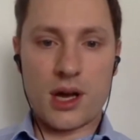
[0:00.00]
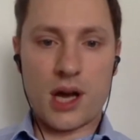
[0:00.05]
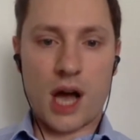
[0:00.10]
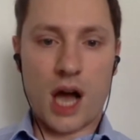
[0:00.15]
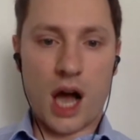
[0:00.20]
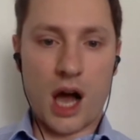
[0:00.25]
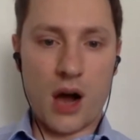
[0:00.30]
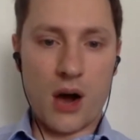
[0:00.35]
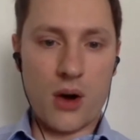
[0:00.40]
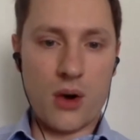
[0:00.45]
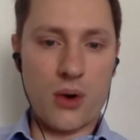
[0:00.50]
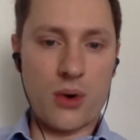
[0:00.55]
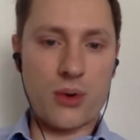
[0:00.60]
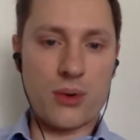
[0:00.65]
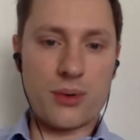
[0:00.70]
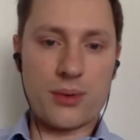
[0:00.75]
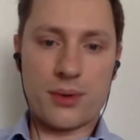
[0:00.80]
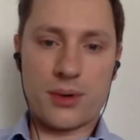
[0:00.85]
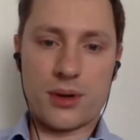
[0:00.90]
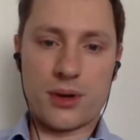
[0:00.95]

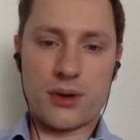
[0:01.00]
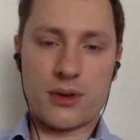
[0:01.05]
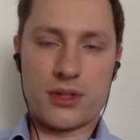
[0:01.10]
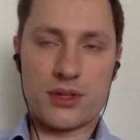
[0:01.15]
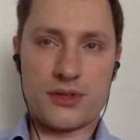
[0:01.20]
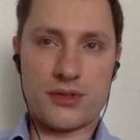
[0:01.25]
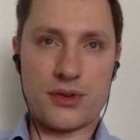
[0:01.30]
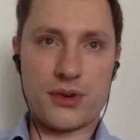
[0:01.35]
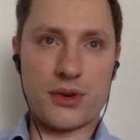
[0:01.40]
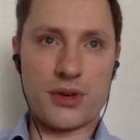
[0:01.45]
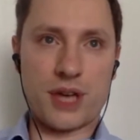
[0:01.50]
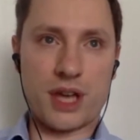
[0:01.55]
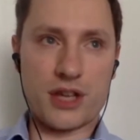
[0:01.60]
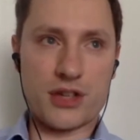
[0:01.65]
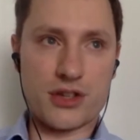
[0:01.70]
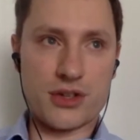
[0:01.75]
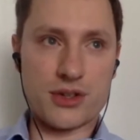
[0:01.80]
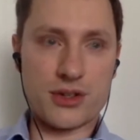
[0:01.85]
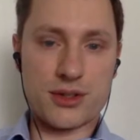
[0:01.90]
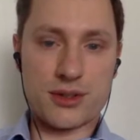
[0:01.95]
how uh, different
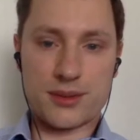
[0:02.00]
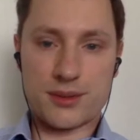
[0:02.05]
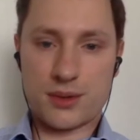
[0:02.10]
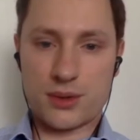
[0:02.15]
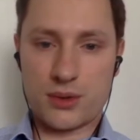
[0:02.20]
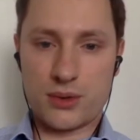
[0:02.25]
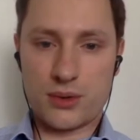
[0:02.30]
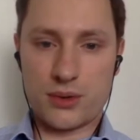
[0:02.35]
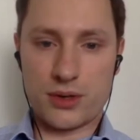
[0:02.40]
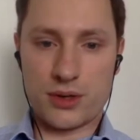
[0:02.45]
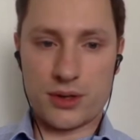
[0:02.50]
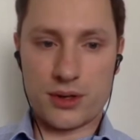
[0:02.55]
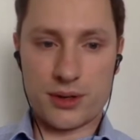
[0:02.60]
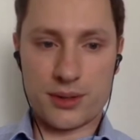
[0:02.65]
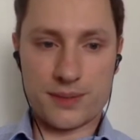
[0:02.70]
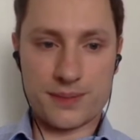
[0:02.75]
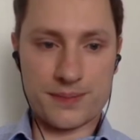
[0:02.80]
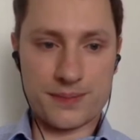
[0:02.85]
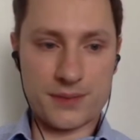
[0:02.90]
agents could, uh,